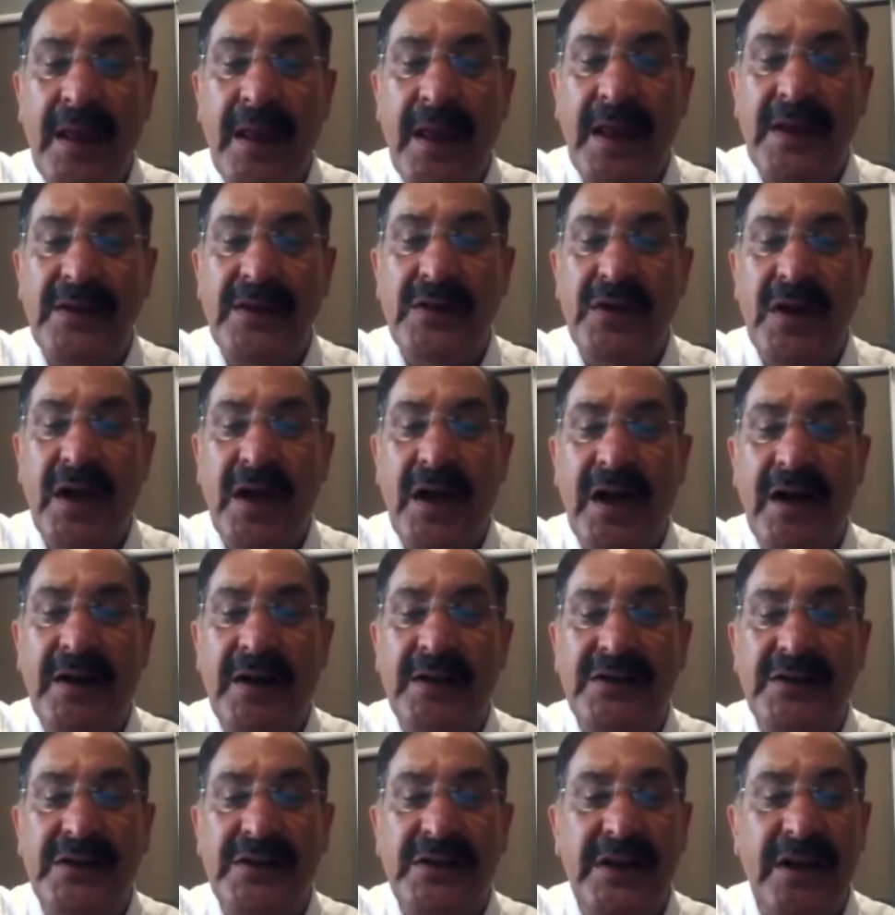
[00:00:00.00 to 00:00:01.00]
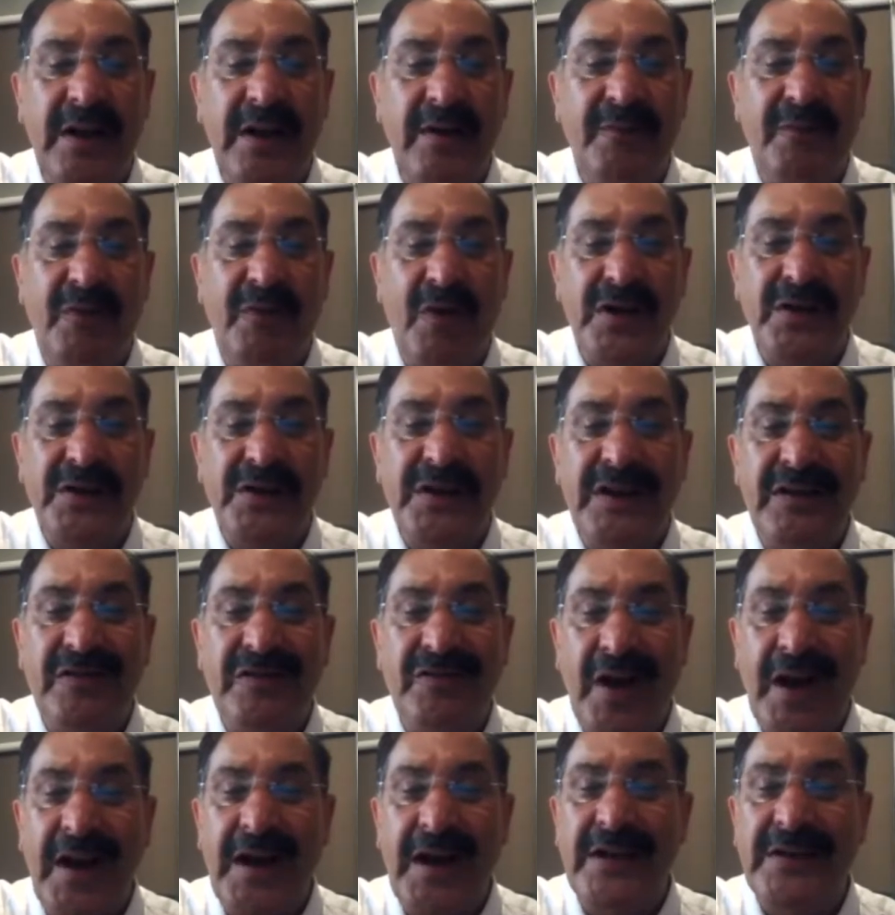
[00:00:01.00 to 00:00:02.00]
His serum fasting
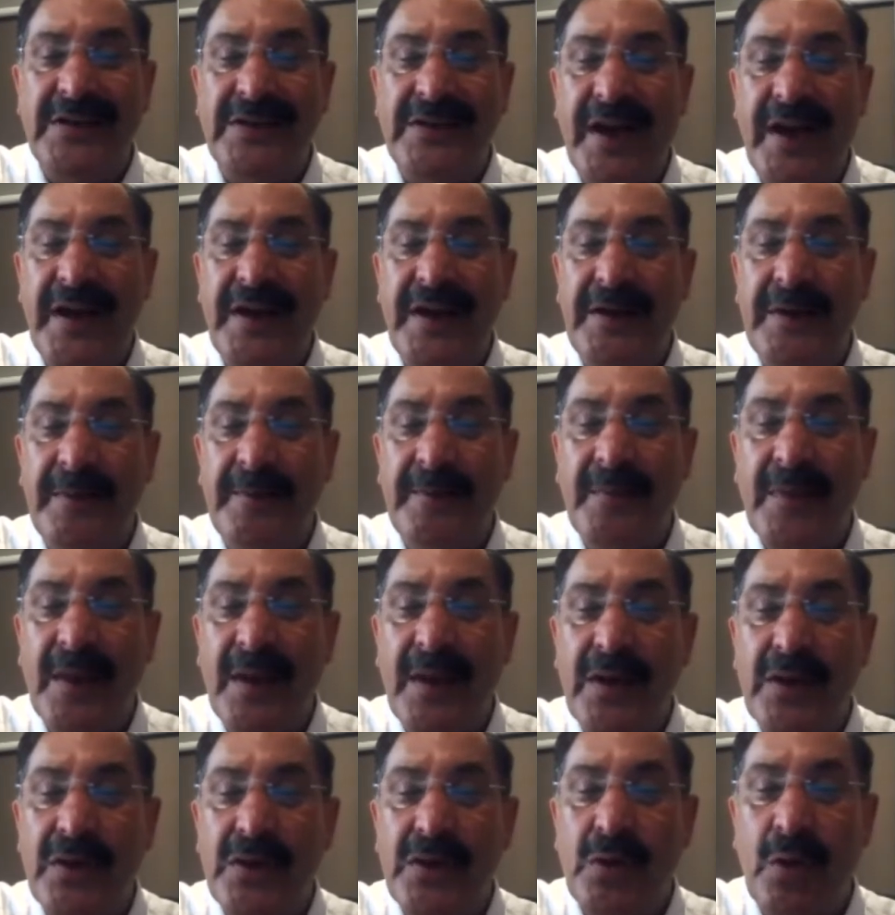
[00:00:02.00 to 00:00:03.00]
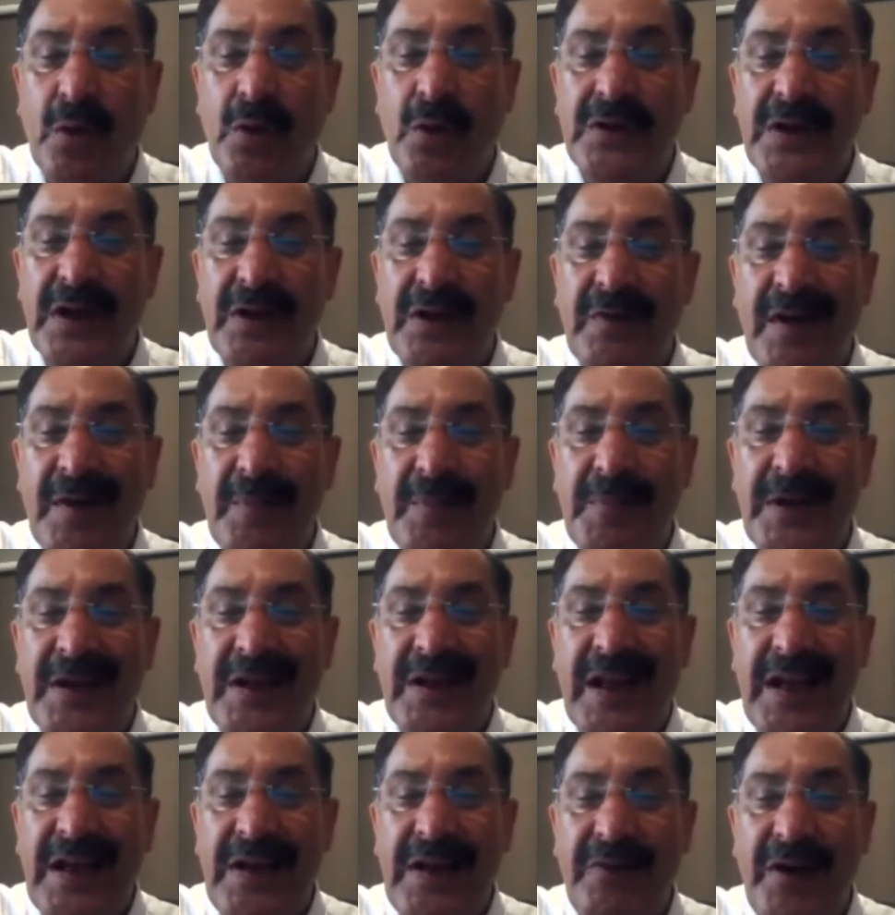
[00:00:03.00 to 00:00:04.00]
triglyceride shows it was a bit
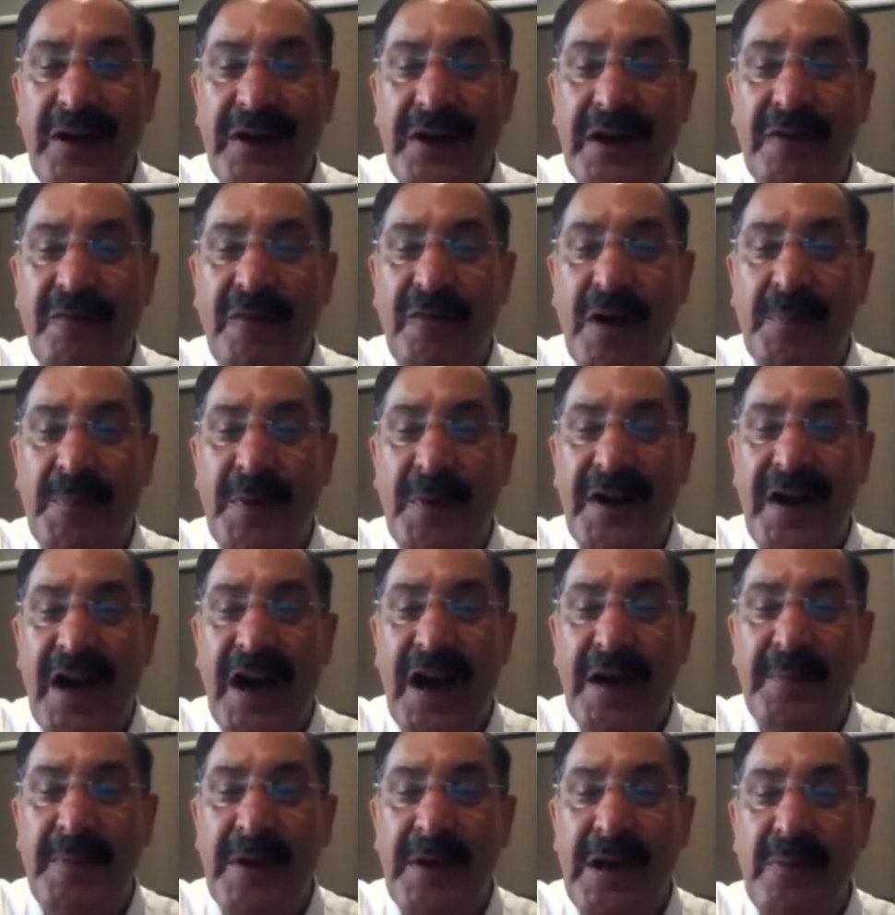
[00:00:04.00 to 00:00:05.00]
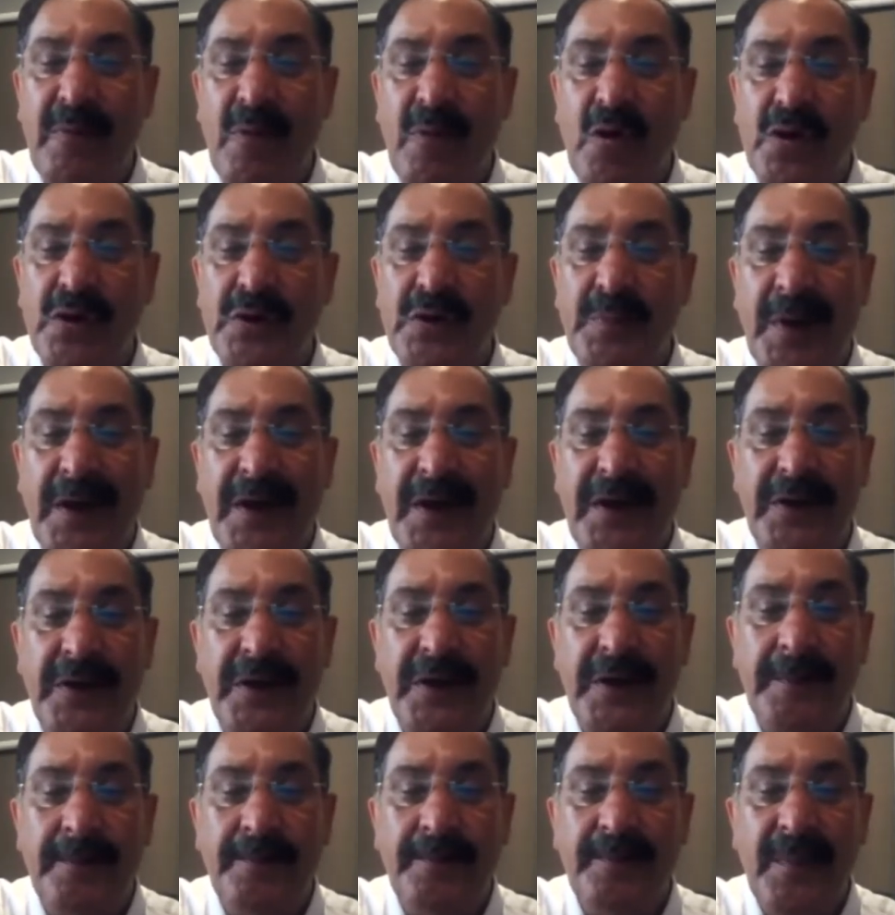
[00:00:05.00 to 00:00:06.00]
elevated, 1.9 millimoles per
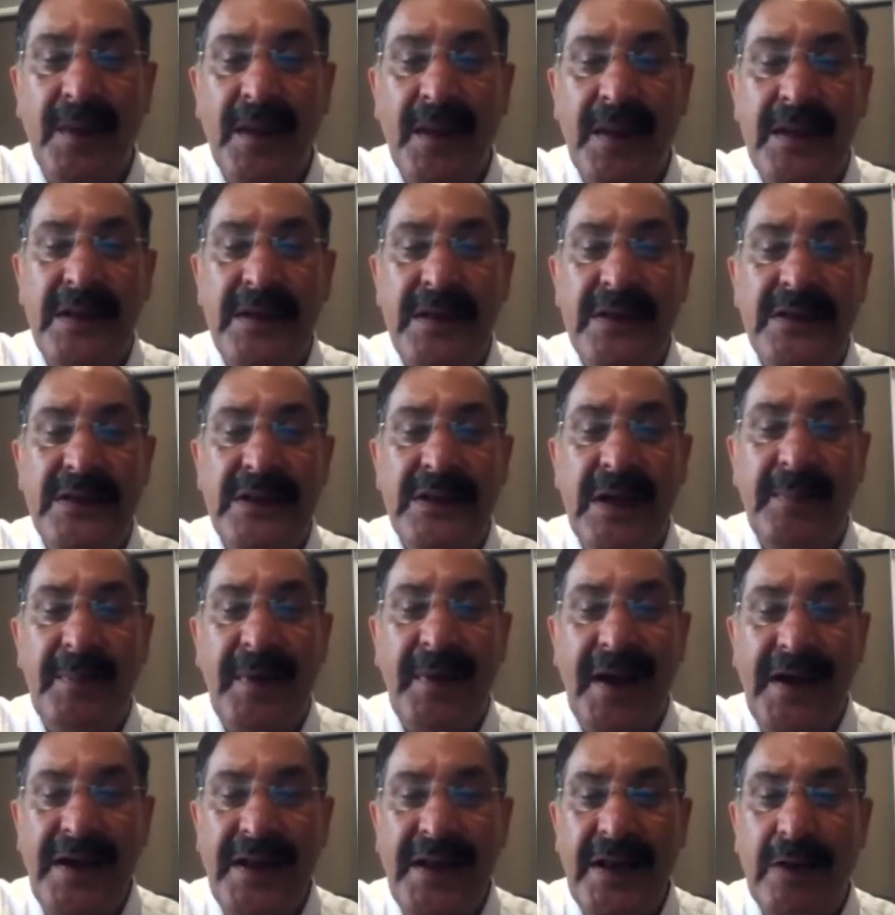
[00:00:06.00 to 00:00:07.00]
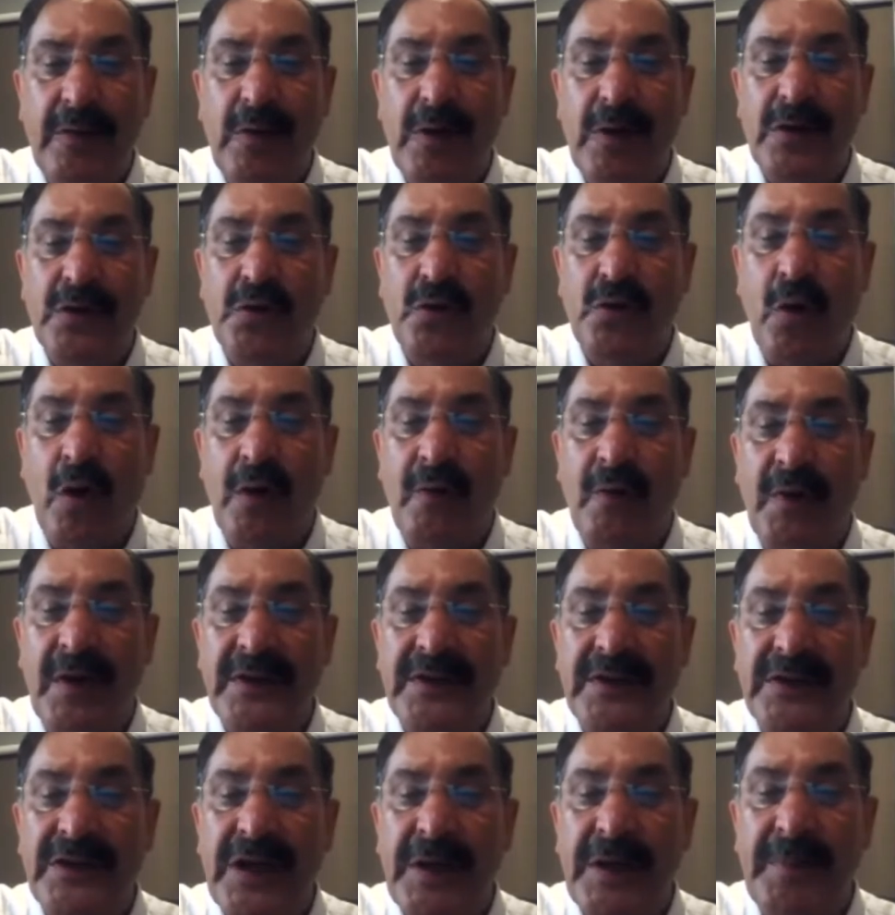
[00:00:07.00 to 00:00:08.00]
liter. Serum LDL cholesterol
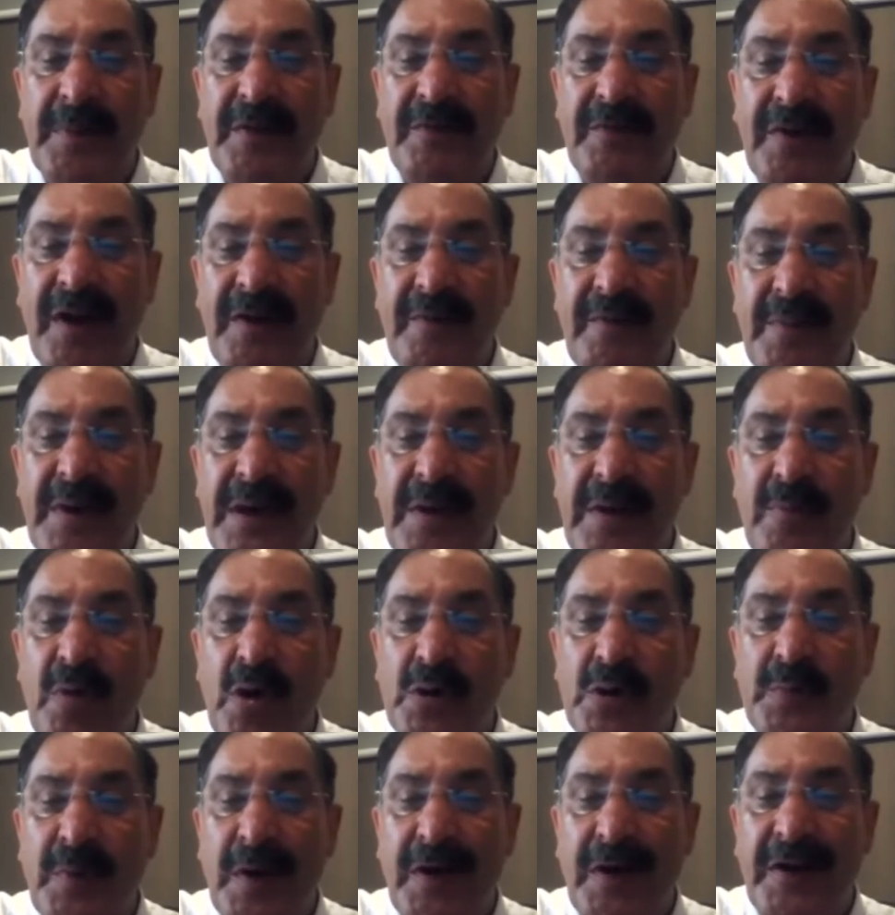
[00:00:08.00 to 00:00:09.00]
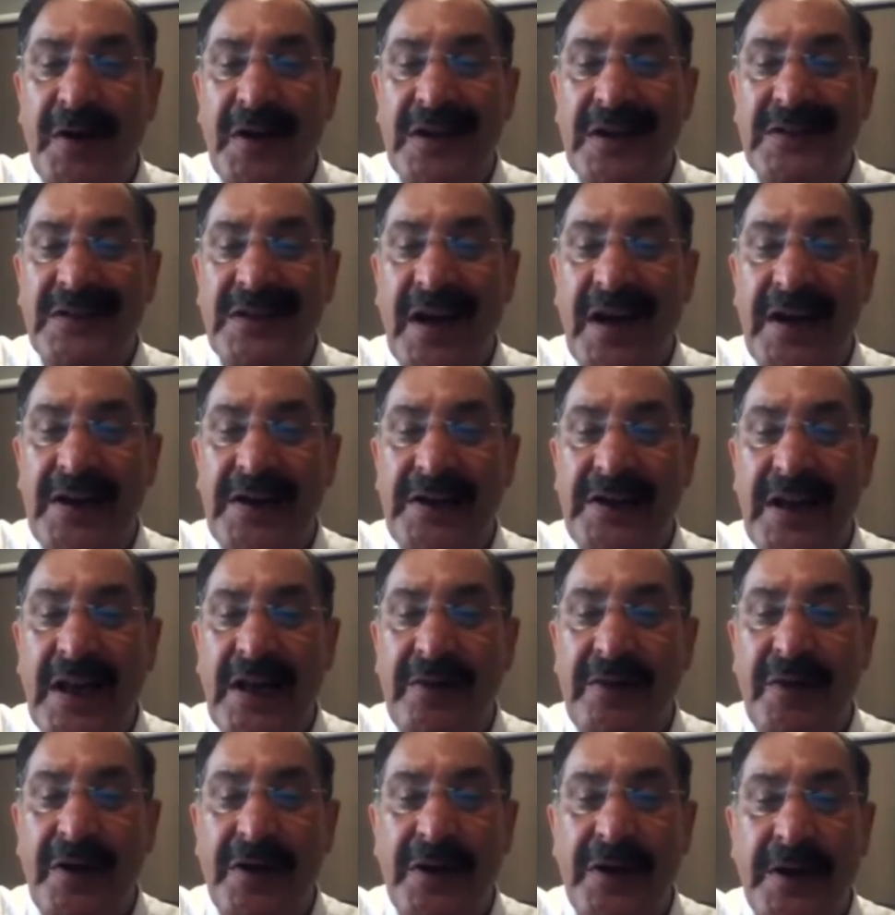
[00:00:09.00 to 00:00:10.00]
was 3.5 millimoles per liter, slightly
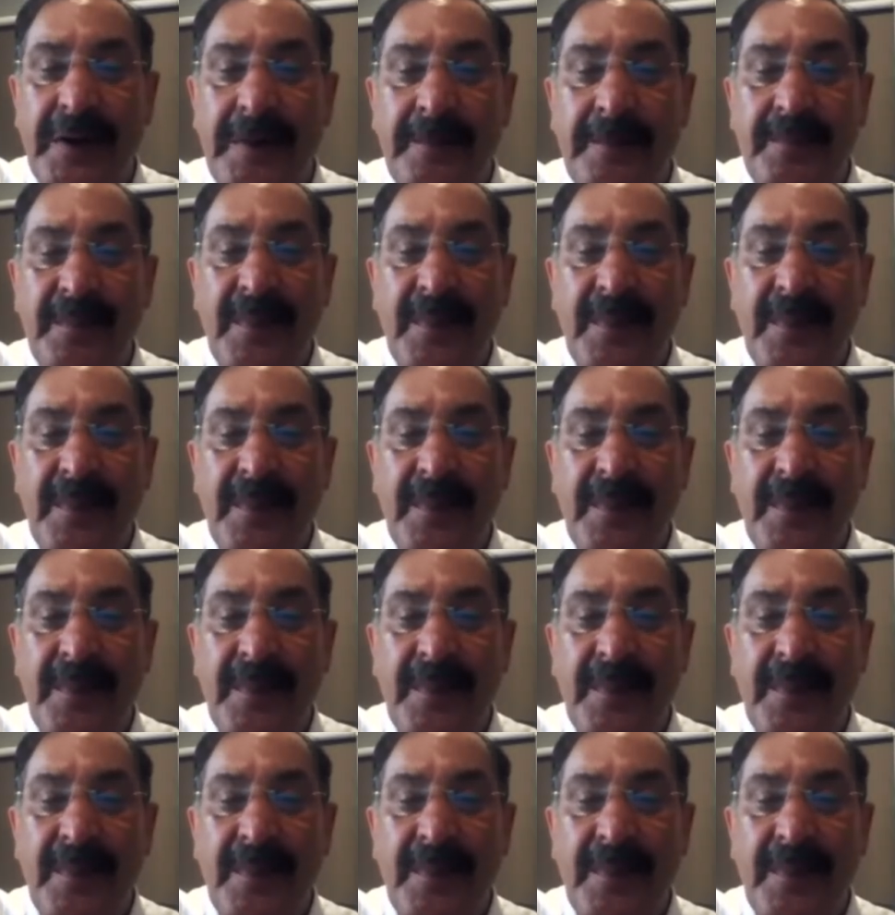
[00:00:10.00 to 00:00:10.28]
elevated.